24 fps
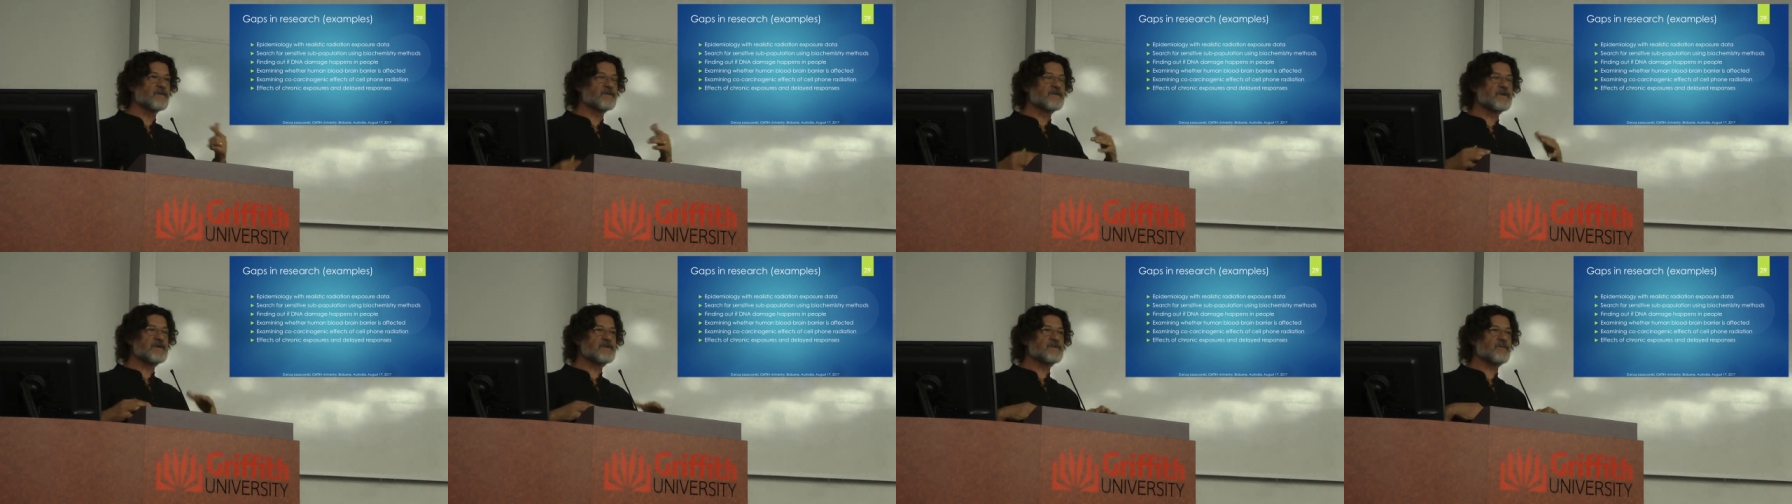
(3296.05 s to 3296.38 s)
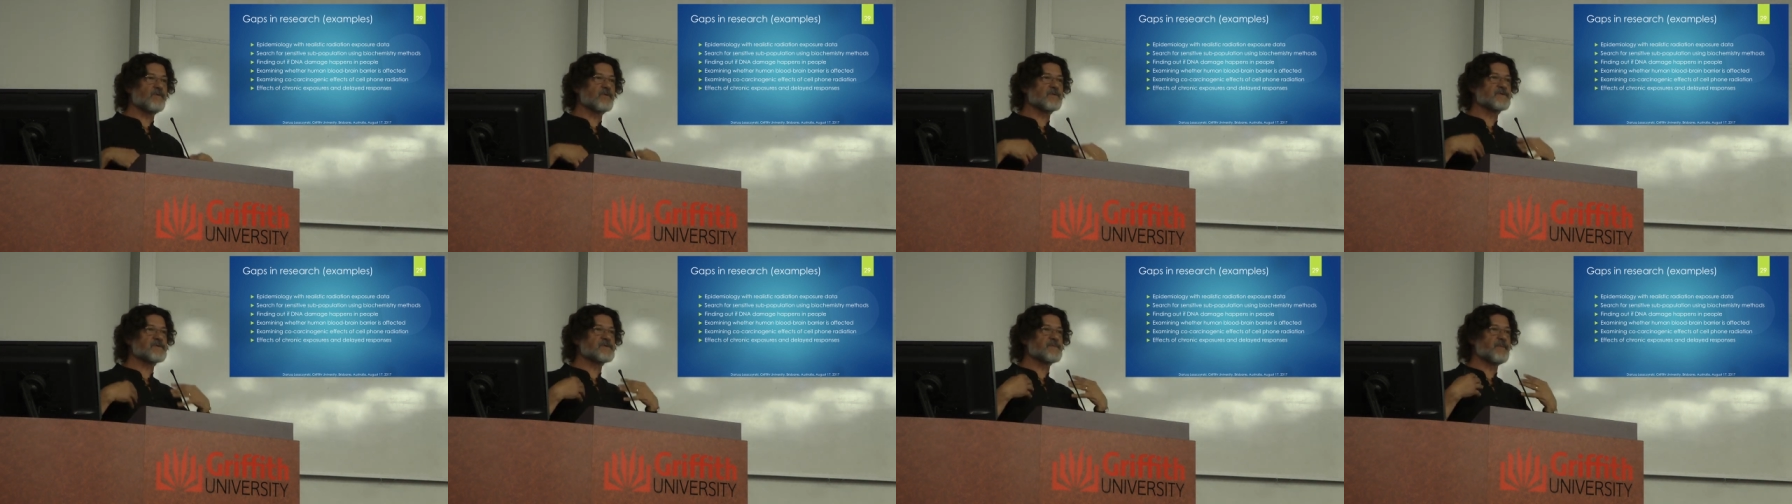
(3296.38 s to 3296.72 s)
So
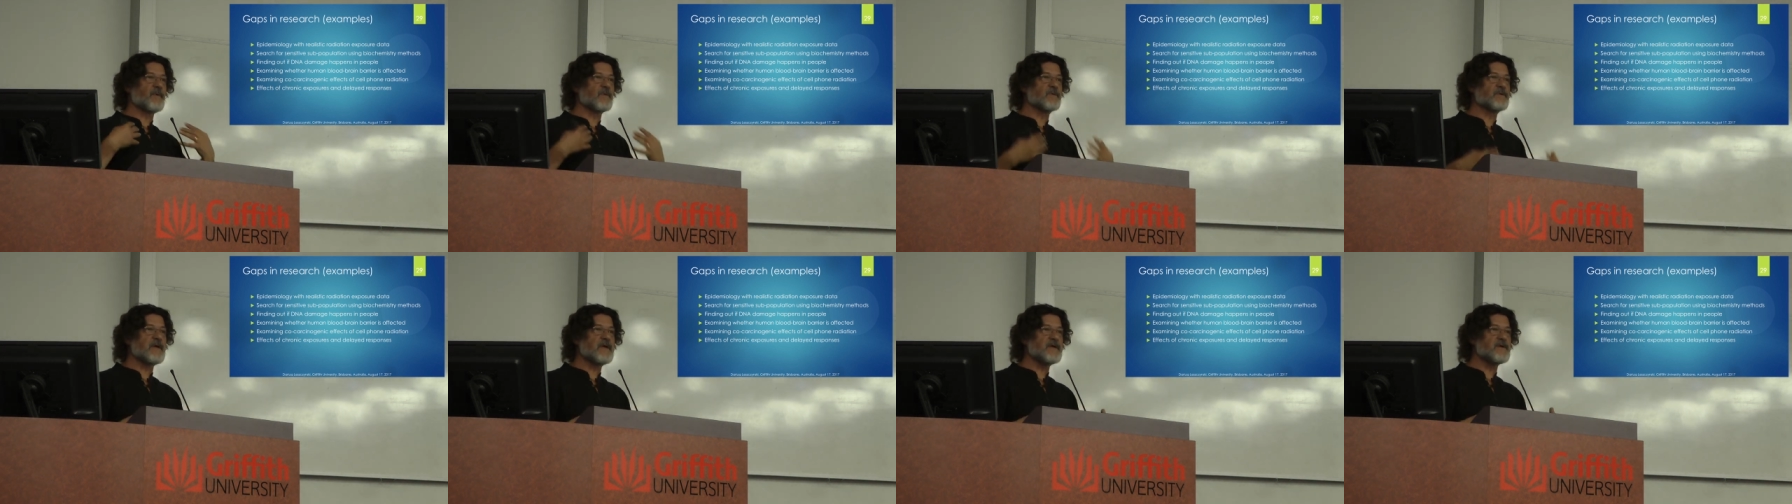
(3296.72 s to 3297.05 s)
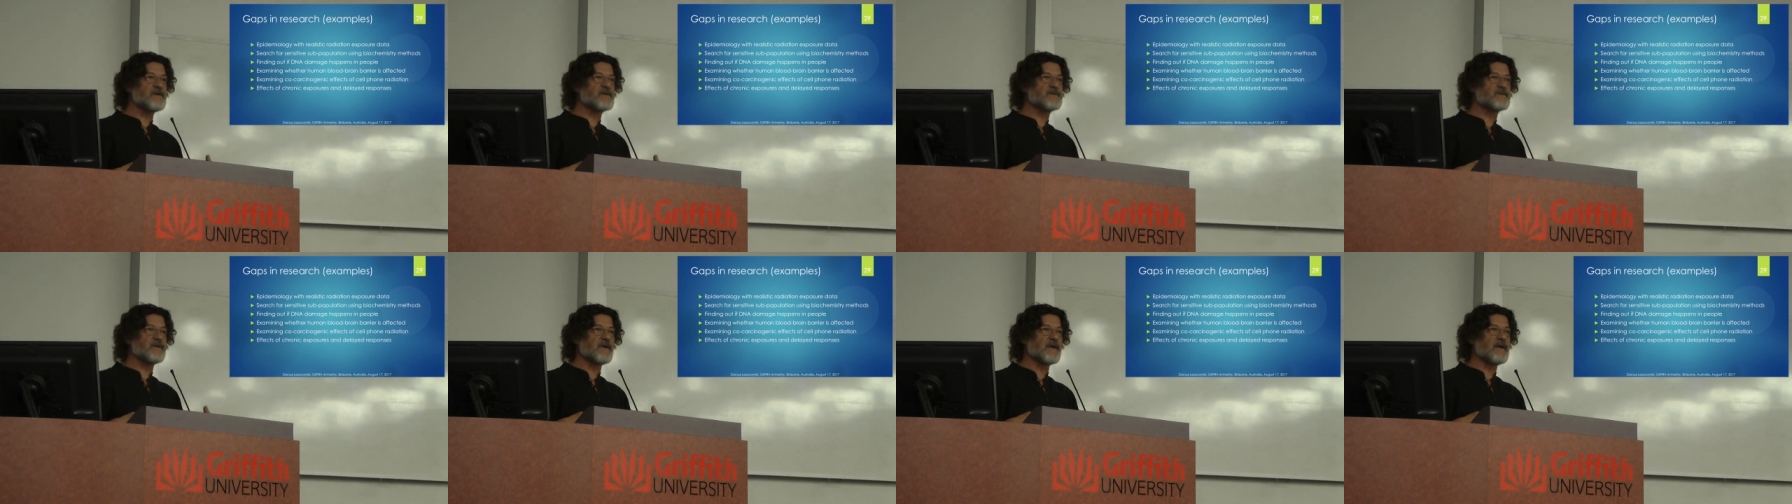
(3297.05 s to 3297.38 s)
this what
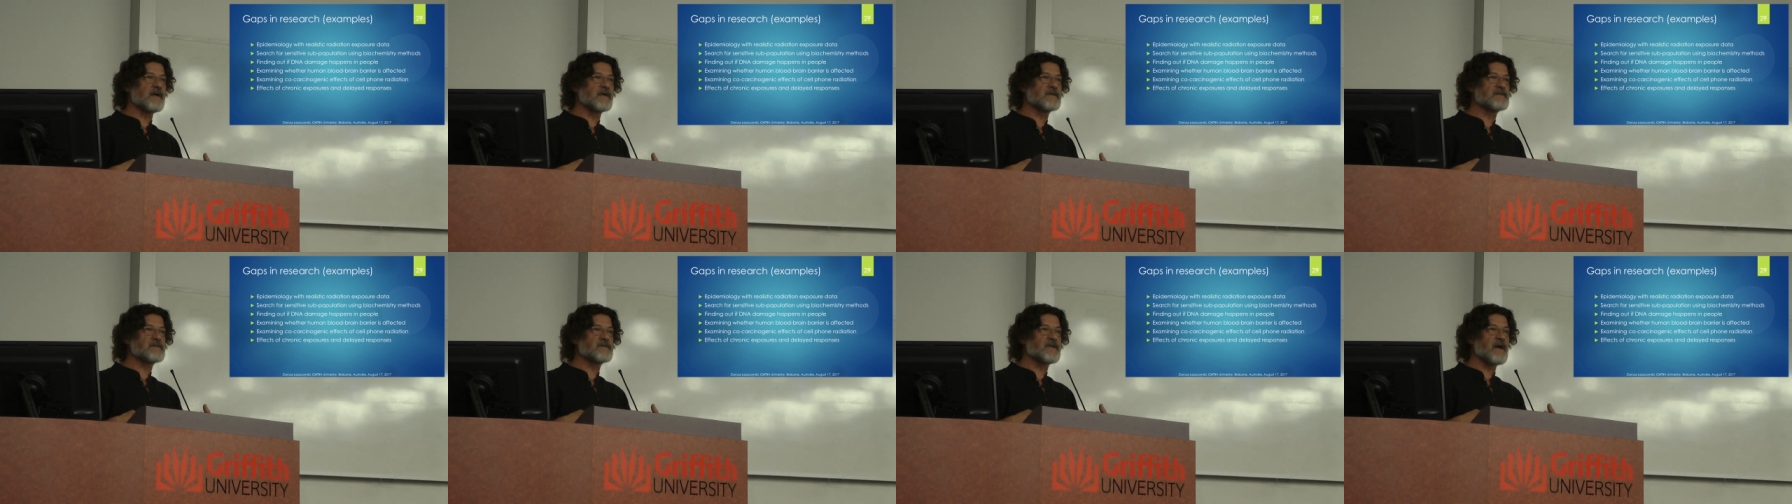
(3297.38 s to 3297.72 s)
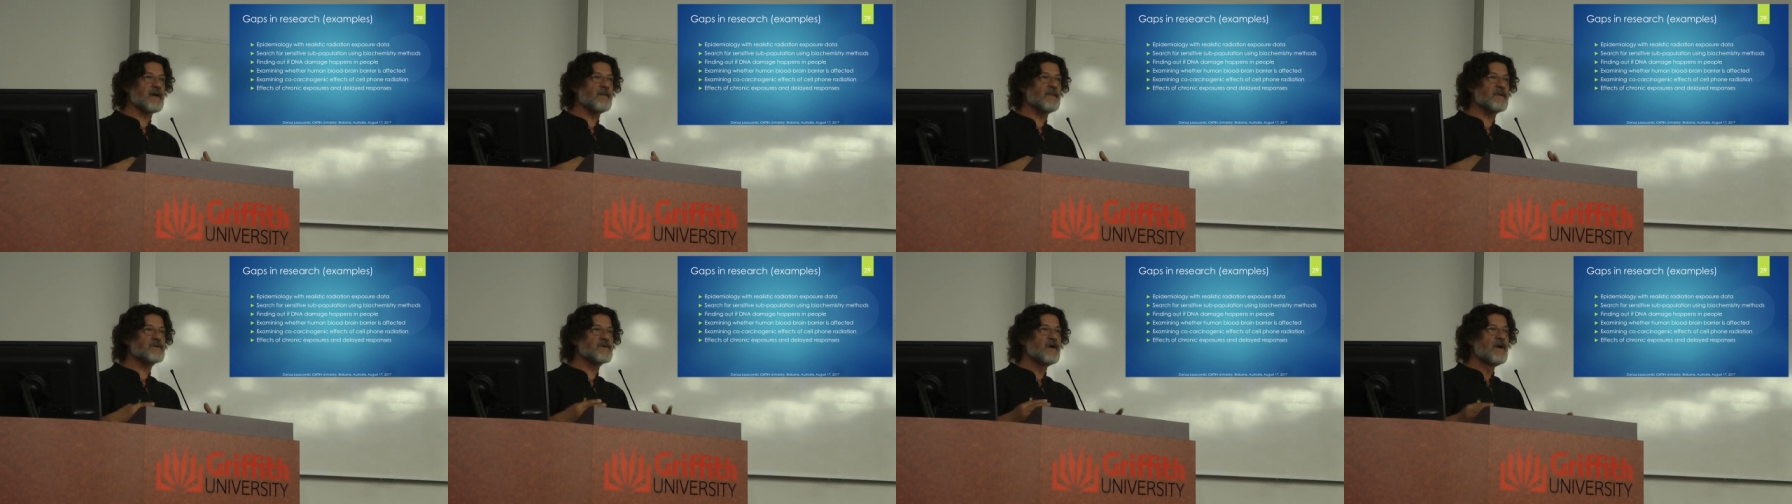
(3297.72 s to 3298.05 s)
spontaneously
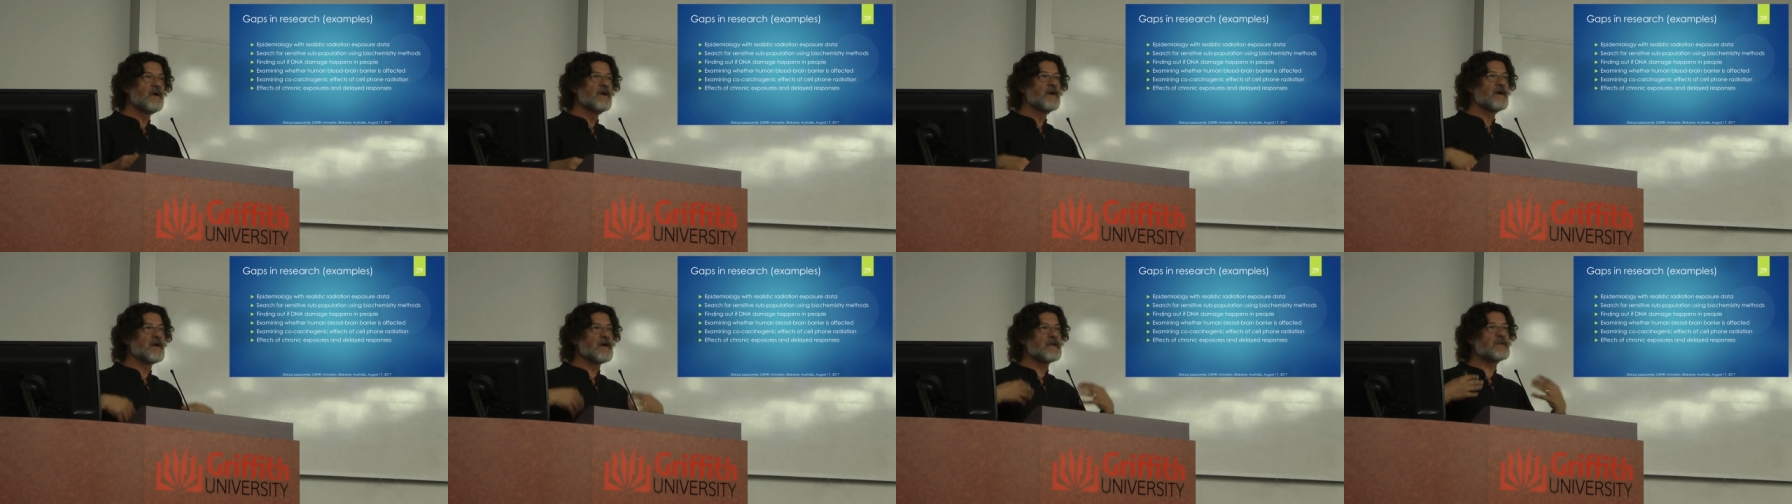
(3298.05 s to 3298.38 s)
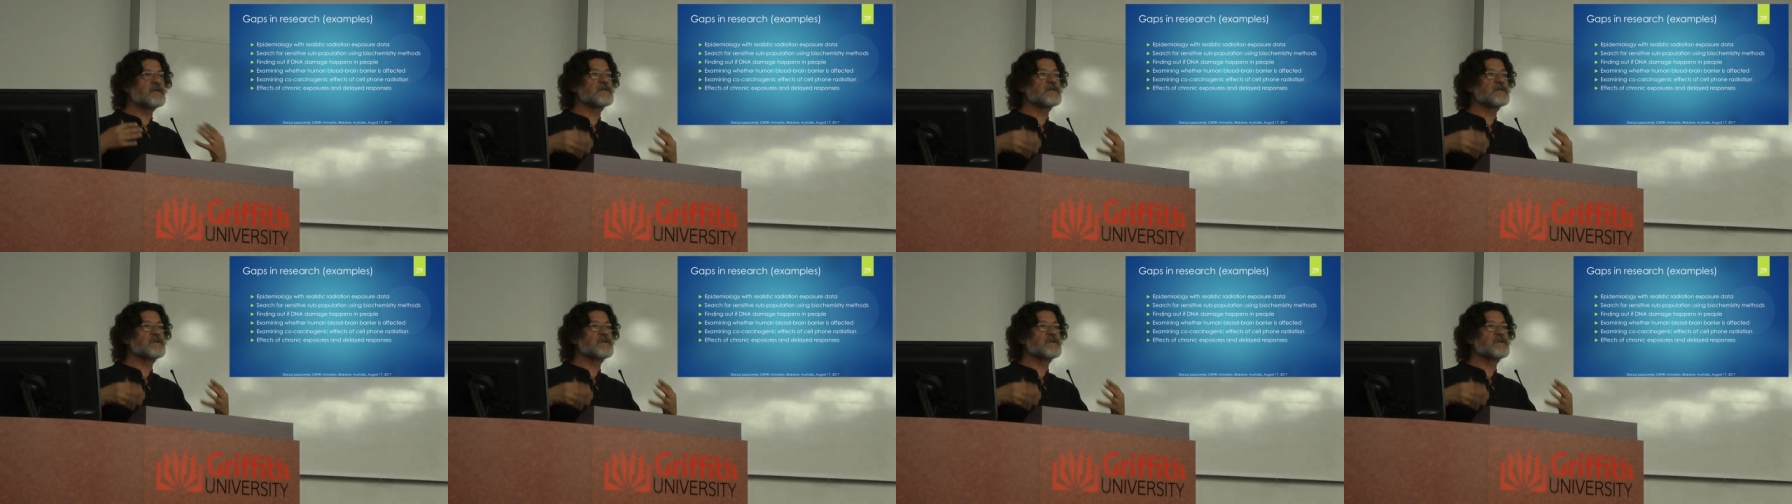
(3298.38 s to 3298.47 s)
gets damaged,